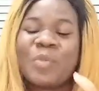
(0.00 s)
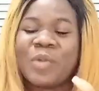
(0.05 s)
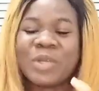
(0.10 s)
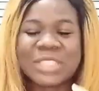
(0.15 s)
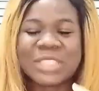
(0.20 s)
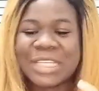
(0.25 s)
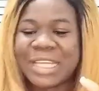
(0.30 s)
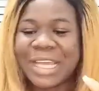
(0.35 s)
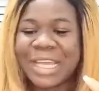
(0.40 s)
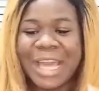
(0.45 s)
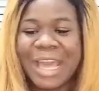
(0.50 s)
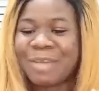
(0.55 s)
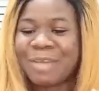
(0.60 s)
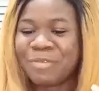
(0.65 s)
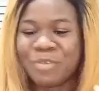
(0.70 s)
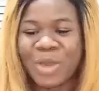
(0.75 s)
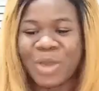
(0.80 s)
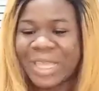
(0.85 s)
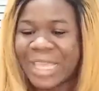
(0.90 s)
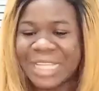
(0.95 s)
much and I can't
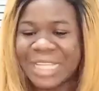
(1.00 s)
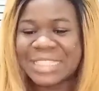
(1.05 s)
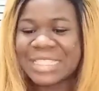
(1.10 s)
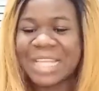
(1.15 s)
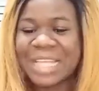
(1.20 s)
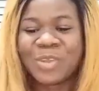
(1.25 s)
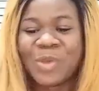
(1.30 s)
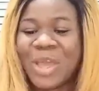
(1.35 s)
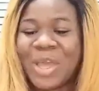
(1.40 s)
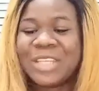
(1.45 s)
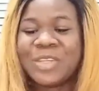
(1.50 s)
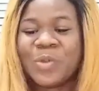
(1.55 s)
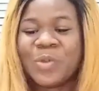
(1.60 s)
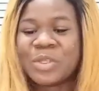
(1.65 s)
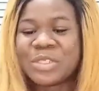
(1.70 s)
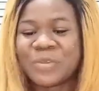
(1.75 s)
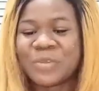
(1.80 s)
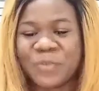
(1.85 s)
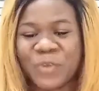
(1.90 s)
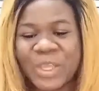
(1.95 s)
forget. I don't
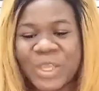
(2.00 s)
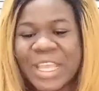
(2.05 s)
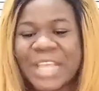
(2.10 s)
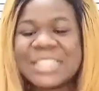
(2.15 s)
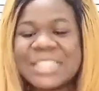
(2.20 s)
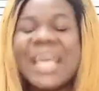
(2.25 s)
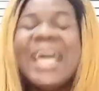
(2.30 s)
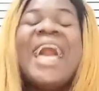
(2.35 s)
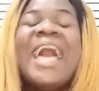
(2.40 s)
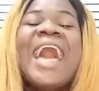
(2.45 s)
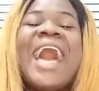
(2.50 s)
want to forget.